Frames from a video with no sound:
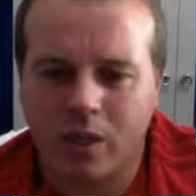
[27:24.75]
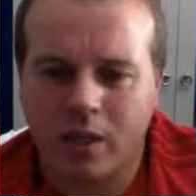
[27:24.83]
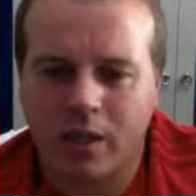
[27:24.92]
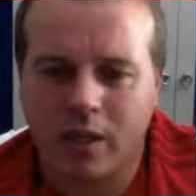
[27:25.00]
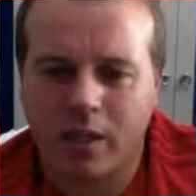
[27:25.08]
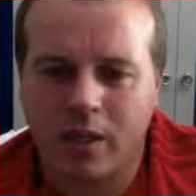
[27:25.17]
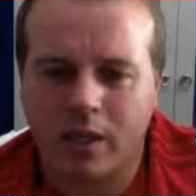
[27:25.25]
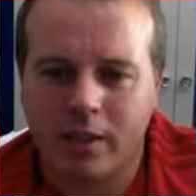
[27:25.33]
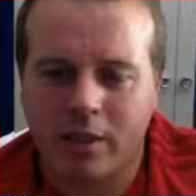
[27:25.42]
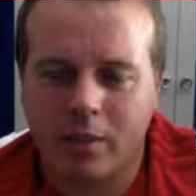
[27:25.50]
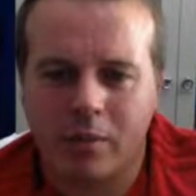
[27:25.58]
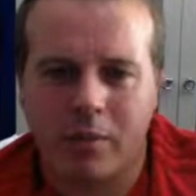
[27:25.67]

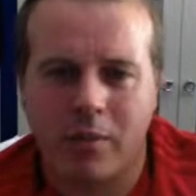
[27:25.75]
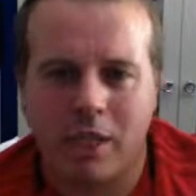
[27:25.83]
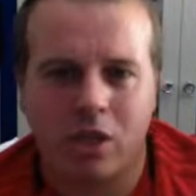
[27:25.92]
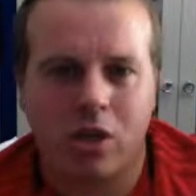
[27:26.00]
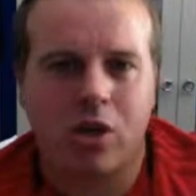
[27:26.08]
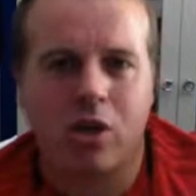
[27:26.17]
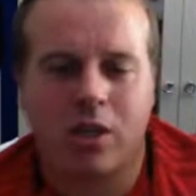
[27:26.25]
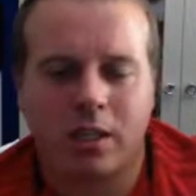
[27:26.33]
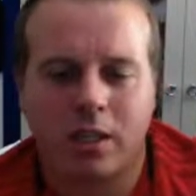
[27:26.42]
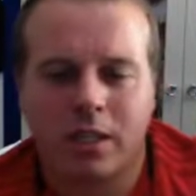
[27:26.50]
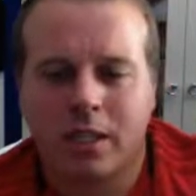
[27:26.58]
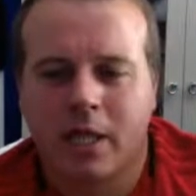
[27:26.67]
pre-match talk
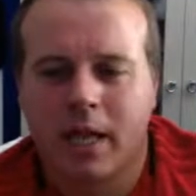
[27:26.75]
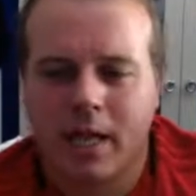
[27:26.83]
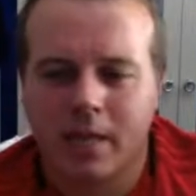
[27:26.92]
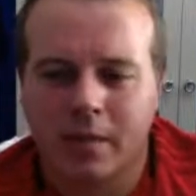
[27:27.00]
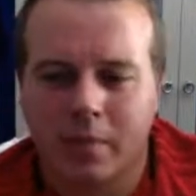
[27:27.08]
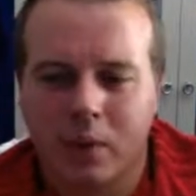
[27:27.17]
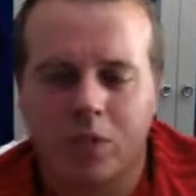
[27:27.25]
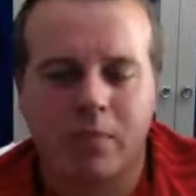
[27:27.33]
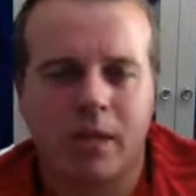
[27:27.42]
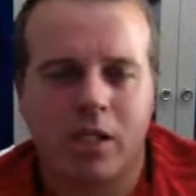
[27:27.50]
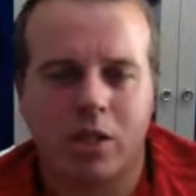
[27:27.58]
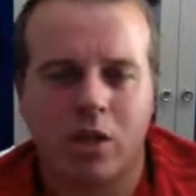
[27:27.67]
and
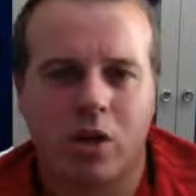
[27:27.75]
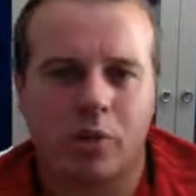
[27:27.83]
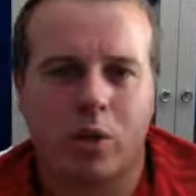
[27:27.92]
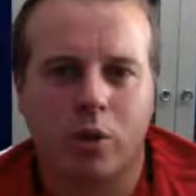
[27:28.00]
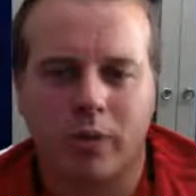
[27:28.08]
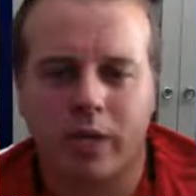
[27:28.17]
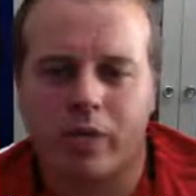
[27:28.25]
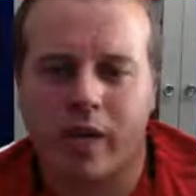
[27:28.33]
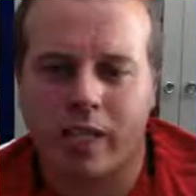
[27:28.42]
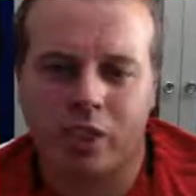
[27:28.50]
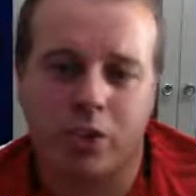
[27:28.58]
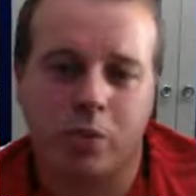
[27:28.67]
post-match talk, post-match
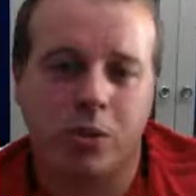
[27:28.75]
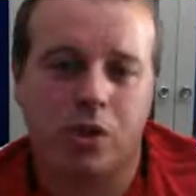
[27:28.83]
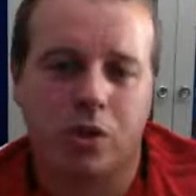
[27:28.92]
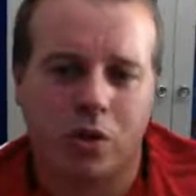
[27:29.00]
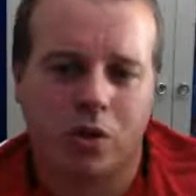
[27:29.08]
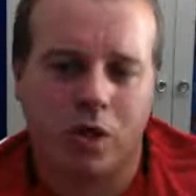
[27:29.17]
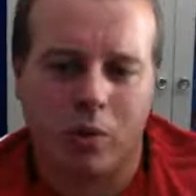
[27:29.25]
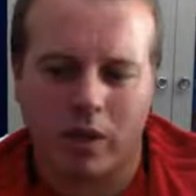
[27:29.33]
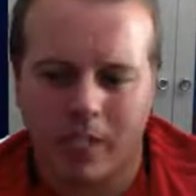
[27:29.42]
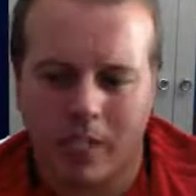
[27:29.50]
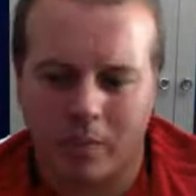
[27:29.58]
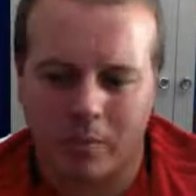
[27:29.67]
reactions to be shorter. I want
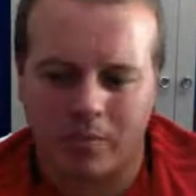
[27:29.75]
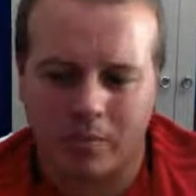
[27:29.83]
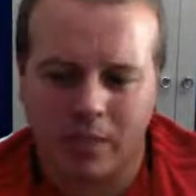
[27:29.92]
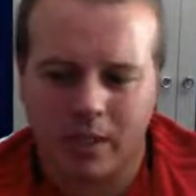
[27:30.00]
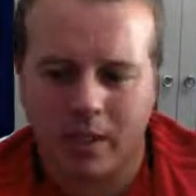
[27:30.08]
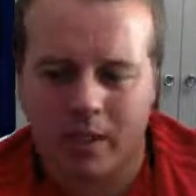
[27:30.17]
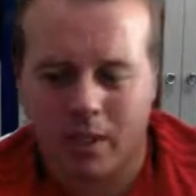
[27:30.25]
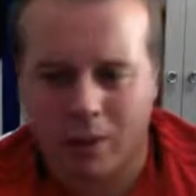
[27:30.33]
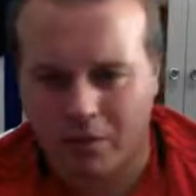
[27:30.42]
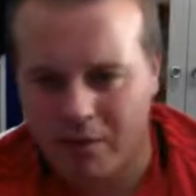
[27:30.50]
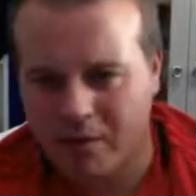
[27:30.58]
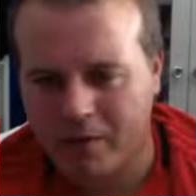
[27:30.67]
to keep them from
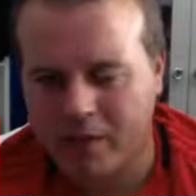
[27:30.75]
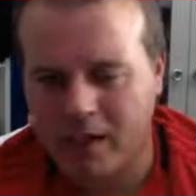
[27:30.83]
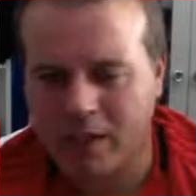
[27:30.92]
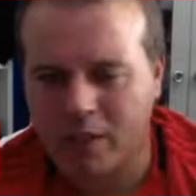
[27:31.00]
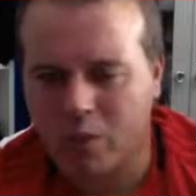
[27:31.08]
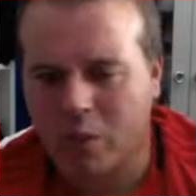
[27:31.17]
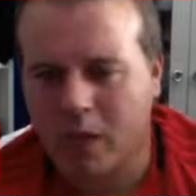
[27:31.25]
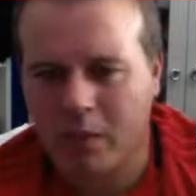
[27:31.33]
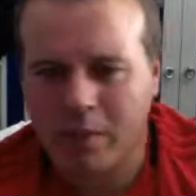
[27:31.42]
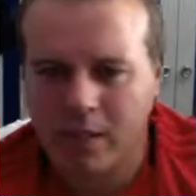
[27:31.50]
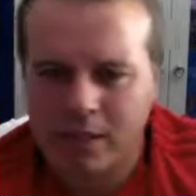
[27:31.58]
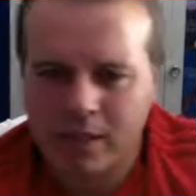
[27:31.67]
15 to 20
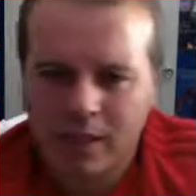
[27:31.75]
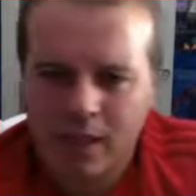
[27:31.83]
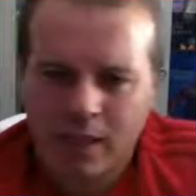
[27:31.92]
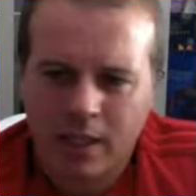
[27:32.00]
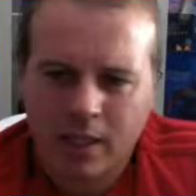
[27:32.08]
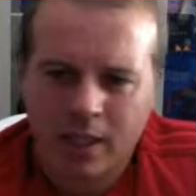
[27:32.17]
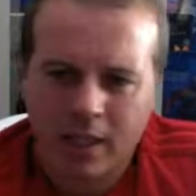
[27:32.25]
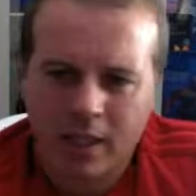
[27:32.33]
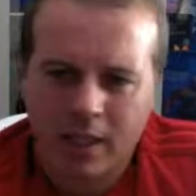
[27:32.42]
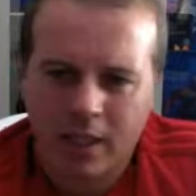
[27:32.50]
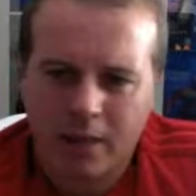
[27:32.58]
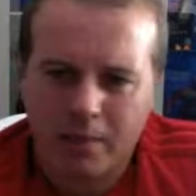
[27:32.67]
minutes.
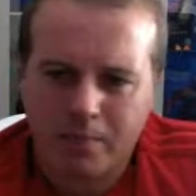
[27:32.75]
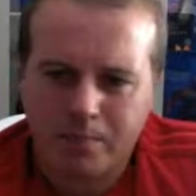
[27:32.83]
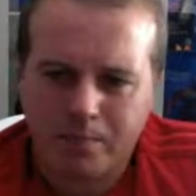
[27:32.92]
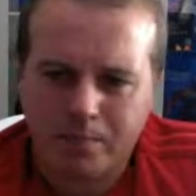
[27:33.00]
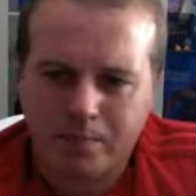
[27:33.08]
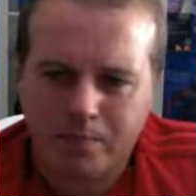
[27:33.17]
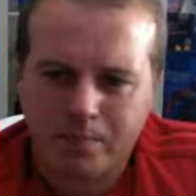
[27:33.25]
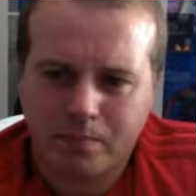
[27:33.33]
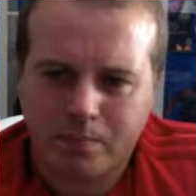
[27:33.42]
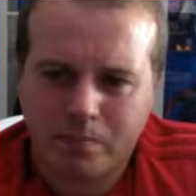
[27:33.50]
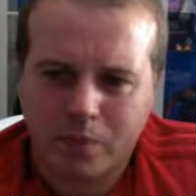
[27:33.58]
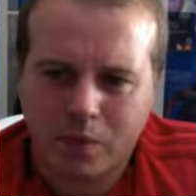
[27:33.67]

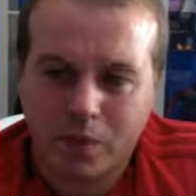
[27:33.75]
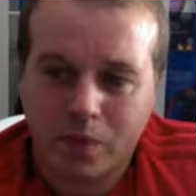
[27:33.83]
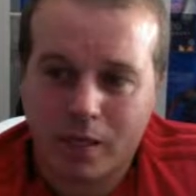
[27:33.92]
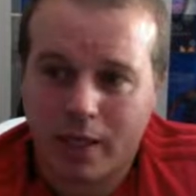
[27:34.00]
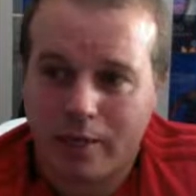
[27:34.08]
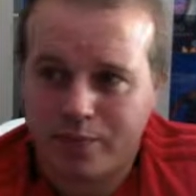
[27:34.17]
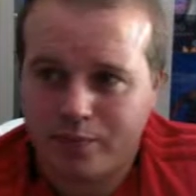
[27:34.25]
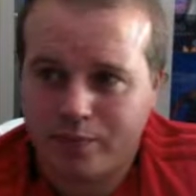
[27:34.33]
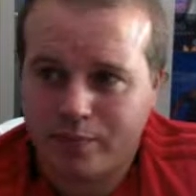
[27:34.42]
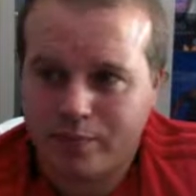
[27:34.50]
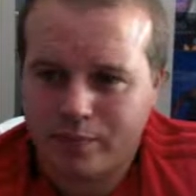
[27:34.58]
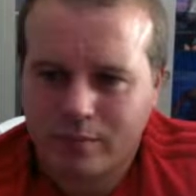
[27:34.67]
So yeah,
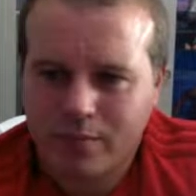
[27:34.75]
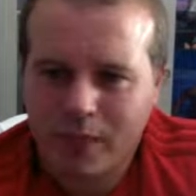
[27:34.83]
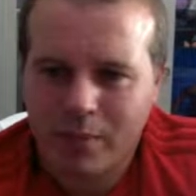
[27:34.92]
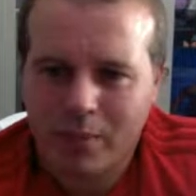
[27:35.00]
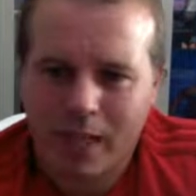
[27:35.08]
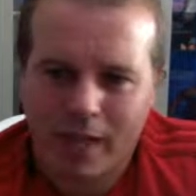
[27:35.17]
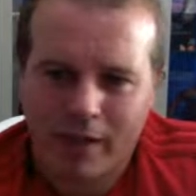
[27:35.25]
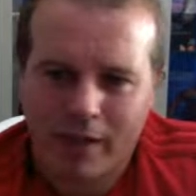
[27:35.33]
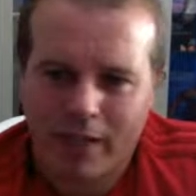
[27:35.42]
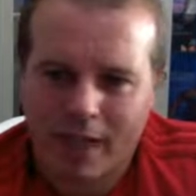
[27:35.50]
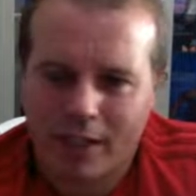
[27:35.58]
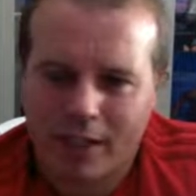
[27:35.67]
but then I read
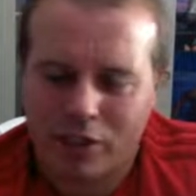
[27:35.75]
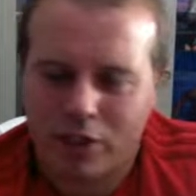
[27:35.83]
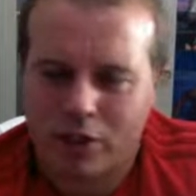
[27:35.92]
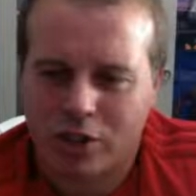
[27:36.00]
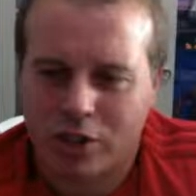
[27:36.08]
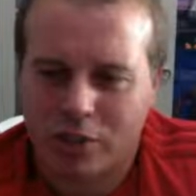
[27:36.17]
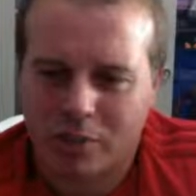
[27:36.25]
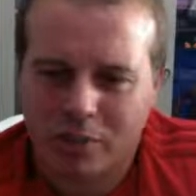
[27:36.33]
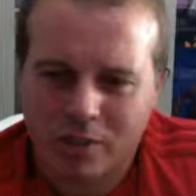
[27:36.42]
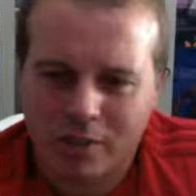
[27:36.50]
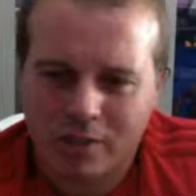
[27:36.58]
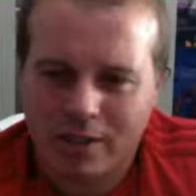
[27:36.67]
that and it's just a joke,
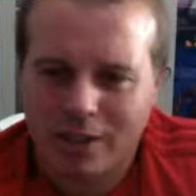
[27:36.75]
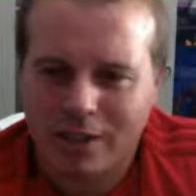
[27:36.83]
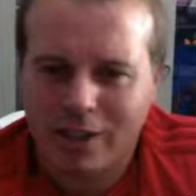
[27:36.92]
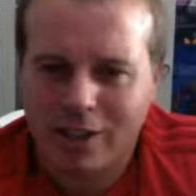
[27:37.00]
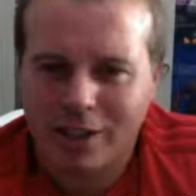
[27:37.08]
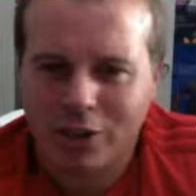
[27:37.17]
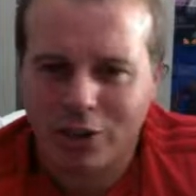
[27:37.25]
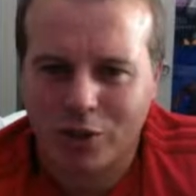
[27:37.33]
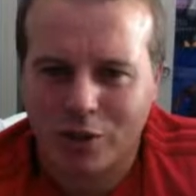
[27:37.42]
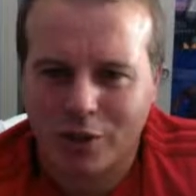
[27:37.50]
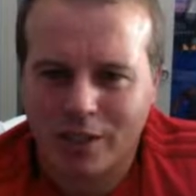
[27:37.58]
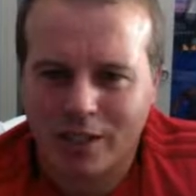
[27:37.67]
but it's a good one.